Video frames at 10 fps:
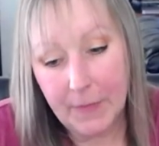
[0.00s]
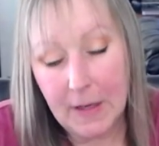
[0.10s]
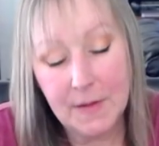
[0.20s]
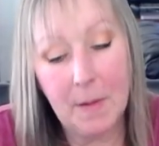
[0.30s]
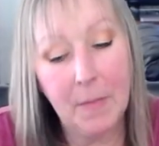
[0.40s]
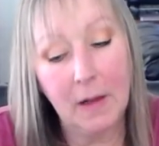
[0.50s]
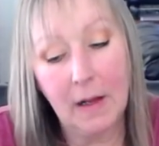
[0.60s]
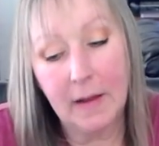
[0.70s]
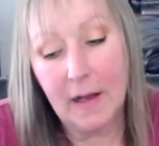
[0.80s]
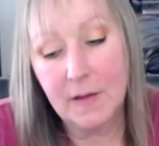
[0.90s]
something
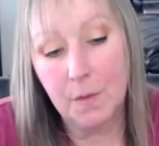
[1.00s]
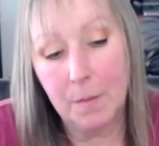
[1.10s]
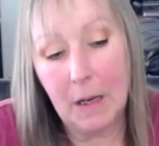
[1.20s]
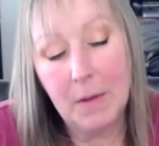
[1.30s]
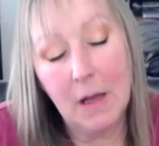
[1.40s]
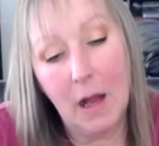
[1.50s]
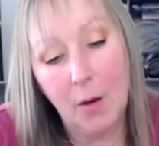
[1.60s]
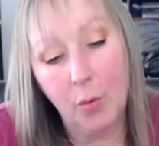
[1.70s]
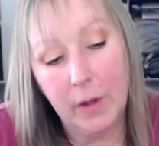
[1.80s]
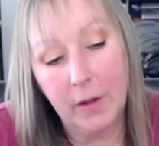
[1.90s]
like that. So maybe I
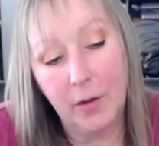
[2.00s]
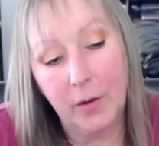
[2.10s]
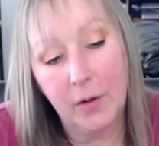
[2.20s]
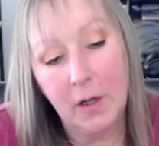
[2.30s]
will